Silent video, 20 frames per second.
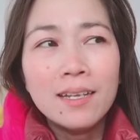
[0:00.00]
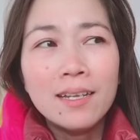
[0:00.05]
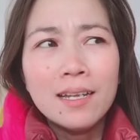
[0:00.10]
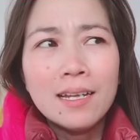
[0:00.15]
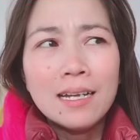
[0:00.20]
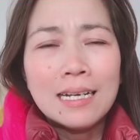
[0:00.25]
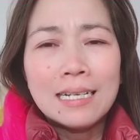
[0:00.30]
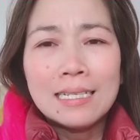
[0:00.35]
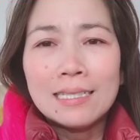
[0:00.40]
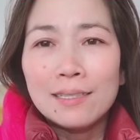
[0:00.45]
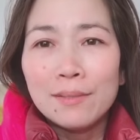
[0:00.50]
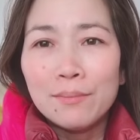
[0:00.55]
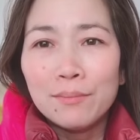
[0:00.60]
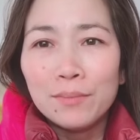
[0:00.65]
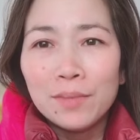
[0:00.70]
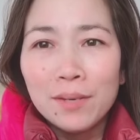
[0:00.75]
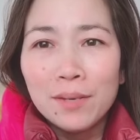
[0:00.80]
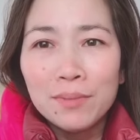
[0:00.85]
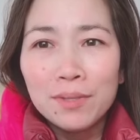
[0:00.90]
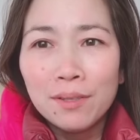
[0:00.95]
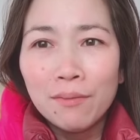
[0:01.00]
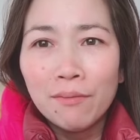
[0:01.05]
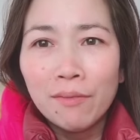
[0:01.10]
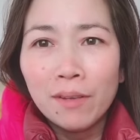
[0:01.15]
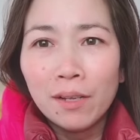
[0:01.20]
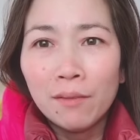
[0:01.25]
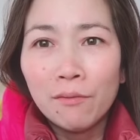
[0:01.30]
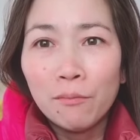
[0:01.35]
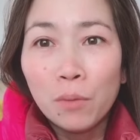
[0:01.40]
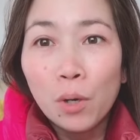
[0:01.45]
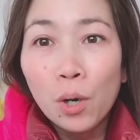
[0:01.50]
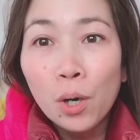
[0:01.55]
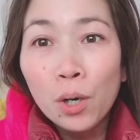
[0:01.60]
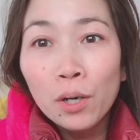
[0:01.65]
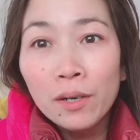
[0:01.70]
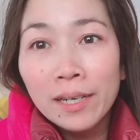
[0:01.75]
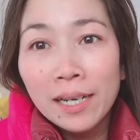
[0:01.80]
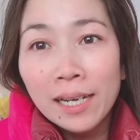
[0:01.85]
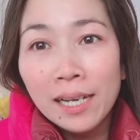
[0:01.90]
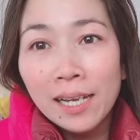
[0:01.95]
and sometimes they feel
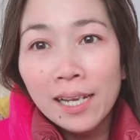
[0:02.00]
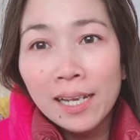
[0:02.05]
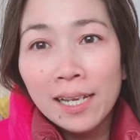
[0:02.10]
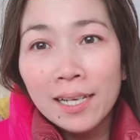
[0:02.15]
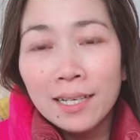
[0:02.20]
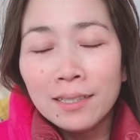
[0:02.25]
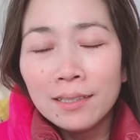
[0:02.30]
boring,